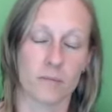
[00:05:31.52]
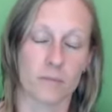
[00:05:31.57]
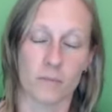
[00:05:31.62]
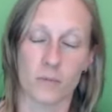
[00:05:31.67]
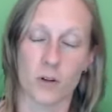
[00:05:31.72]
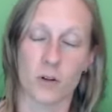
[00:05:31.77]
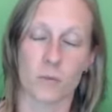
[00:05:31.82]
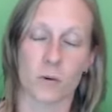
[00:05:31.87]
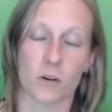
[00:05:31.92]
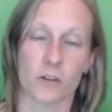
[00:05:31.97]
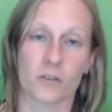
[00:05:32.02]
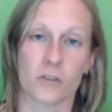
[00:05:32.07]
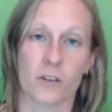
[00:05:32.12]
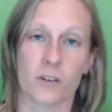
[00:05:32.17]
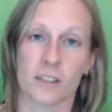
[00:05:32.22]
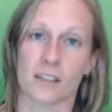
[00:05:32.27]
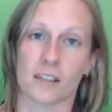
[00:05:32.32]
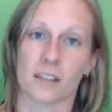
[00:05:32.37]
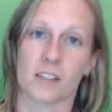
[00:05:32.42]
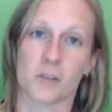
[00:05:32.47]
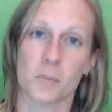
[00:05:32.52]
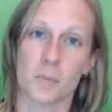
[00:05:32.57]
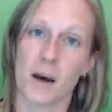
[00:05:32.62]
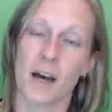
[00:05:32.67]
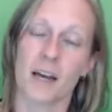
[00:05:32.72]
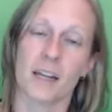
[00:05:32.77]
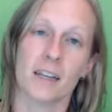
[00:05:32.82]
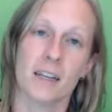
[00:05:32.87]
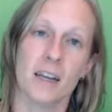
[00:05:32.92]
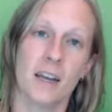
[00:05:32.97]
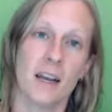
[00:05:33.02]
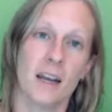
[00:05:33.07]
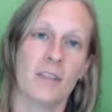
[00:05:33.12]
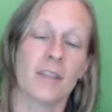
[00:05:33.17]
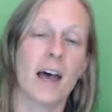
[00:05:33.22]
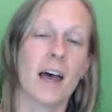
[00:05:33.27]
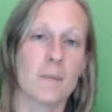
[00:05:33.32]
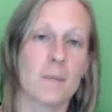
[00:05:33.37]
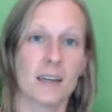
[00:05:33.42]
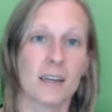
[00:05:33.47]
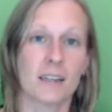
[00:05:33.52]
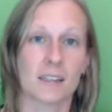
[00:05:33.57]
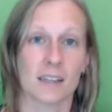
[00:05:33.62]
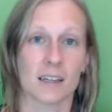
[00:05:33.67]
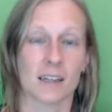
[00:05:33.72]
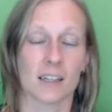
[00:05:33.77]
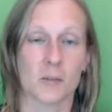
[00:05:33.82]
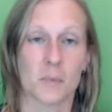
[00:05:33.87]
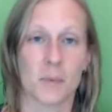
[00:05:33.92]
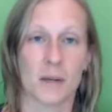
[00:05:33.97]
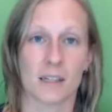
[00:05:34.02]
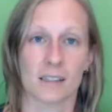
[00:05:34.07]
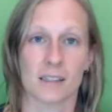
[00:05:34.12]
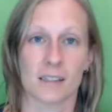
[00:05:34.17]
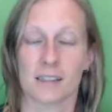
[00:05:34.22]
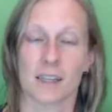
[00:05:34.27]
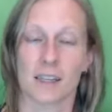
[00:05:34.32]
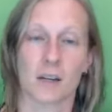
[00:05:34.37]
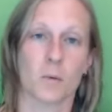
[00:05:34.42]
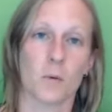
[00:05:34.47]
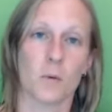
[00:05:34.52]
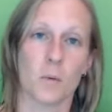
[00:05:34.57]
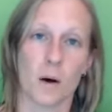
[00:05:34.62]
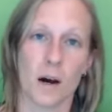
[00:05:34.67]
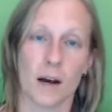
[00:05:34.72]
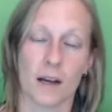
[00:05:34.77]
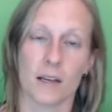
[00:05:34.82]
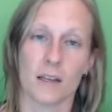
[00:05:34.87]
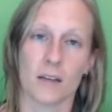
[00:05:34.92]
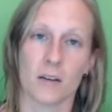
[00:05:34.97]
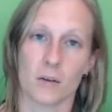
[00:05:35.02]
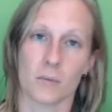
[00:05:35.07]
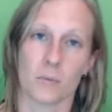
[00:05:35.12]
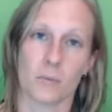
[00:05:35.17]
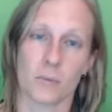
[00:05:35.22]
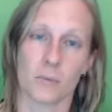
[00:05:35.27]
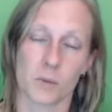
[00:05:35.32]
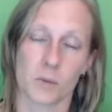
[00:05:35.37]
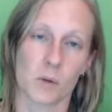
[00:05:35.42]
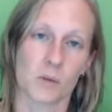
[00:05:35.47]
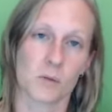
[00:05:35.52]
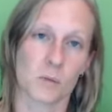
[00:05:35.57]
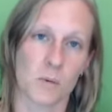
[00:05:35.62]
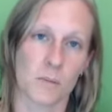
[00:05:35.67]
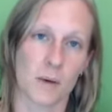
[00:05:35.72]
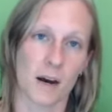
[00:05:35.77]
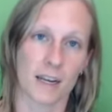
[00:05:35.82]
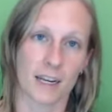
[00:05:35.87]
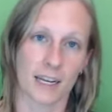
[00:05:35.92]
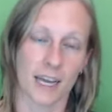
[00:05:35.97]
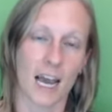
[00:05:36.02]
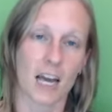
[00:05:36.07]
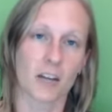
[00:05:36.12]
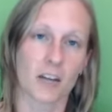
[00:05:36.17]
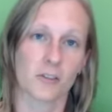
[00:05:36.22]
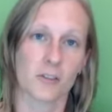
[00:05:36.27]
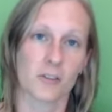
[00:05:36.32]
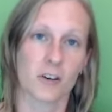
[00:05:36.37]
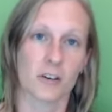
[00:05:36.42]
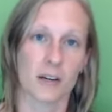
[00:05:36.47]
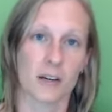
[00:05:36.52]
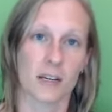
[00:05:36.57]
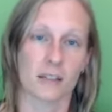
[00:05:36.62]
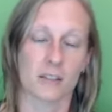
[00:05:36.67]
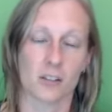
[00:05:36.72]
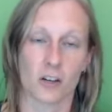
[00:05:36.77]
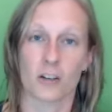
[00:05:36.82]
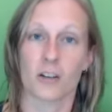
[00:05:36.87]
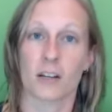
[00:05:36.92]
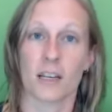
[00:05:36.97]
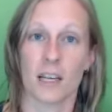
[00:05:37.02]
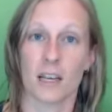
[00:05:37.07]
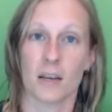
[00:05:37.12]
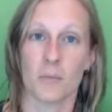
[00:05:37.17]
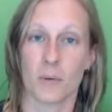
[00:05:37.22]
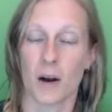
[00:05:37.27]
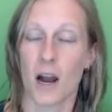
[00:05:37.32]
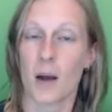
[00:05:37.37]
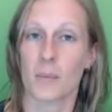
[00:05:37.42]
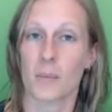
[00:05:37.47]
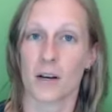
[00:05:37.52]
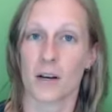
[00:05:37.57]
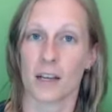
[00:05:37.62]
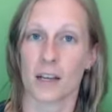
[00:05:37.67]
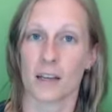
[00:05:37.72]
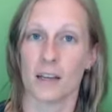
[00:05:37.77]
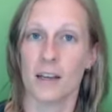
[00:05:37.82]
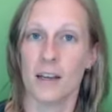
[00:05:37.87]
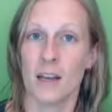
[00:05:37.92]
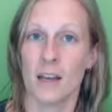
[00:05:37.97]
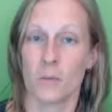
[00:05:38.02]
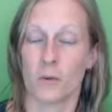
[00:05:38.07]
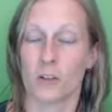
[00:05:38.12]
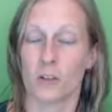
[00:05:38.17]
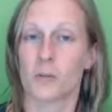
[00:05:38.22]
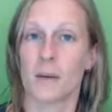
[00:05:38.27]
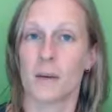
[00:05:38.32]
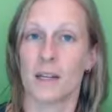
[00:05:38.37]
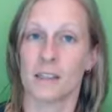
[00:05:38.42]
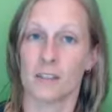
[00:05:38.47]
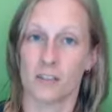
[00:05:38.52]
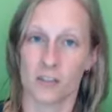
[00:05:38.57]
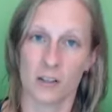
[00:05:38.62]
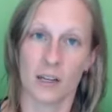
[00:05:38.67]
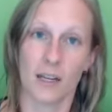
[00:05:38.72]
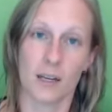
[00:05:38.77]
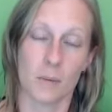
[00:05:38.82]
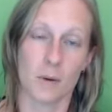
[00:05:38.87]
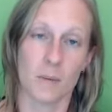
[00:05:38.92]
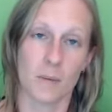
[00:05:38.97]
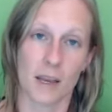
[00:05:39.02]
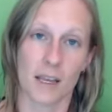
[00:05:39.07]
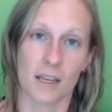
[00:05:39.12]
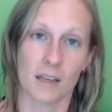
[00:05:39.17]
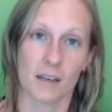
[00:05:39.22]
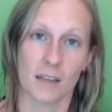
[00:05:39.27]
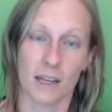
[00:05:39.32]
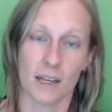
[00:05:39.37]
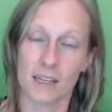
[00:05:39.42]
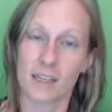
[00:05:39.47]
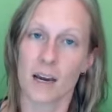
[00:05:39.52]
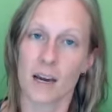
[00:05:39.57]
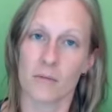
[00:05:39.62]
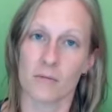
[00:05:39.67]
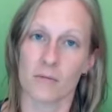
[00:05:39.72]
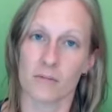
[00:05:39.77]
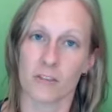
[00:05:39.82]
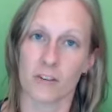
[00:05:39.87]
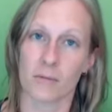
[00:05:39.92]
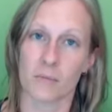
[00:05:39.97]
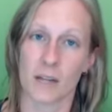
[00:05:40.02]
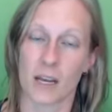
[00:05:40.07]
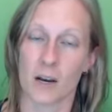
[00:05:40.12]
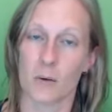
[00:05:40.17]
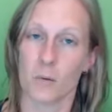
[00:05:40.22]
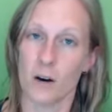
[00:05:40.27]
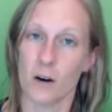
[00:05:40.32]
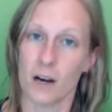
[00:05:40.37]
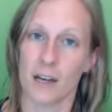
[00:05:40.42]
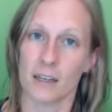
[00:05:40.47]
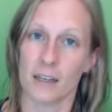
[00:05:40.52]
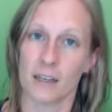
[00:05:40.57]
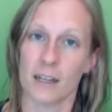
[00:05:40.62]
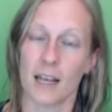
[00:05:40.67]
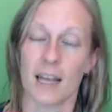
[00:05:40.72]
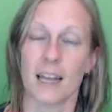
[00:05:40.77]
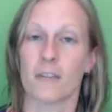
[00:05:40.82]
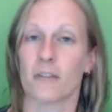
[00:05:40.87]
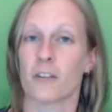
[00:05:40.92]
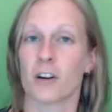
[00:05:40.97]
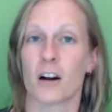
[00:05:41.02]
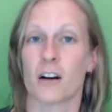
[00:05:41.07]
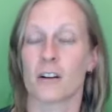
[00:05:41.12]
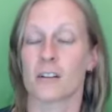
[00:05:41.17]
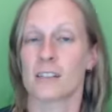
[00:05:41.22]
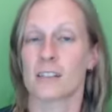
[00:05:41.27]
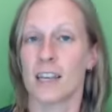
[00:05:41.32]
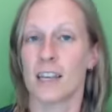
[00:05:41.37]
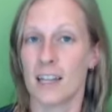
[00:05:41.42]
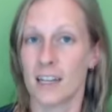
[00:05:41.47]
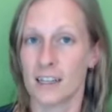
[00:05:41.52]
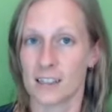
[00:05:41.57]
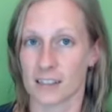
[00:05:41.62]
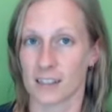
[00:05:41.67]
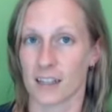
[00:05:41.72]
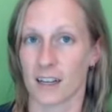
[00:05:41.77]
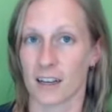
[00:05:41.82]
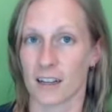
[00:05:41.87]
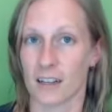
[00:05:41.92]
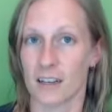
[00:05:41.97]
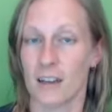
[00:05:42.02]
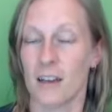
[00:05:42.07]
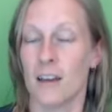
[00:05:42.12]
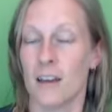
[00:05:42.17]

numerous reasons, but that makes sense because it's like, well, why you're supposed to be buying a cash flowing turnkey property, which means you need to be making income from day one. And if there aren't tenants in it,